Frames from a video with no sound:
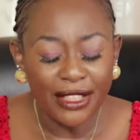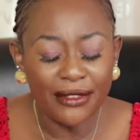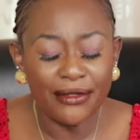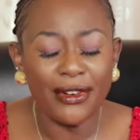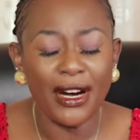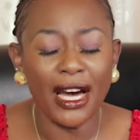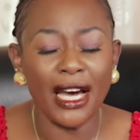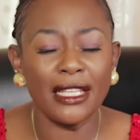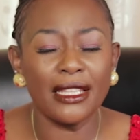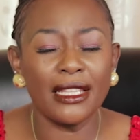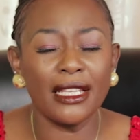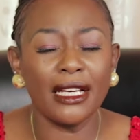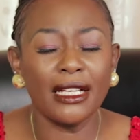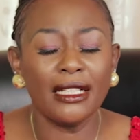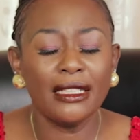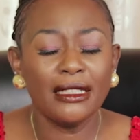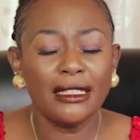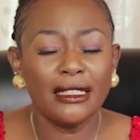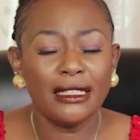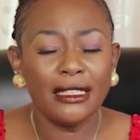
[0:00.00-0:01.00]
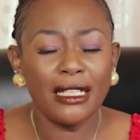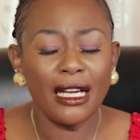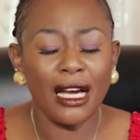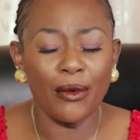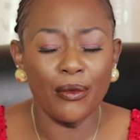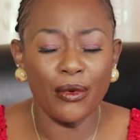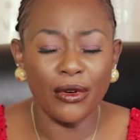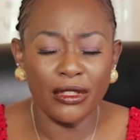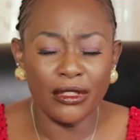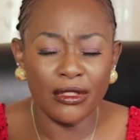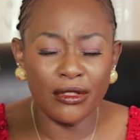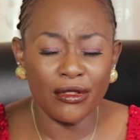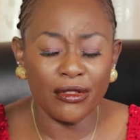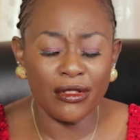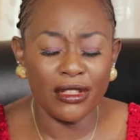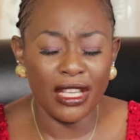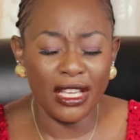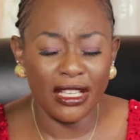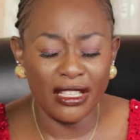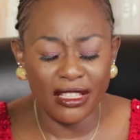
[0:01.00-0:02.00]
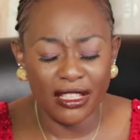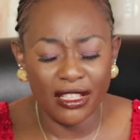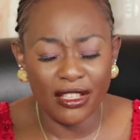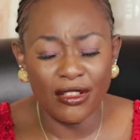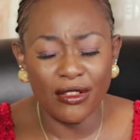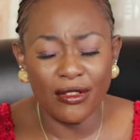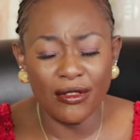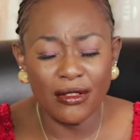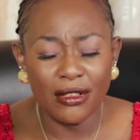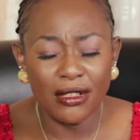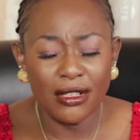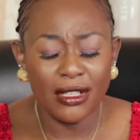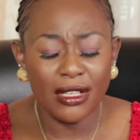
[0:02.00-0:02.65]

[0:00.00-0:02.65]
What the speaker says: Father, I want to thank you.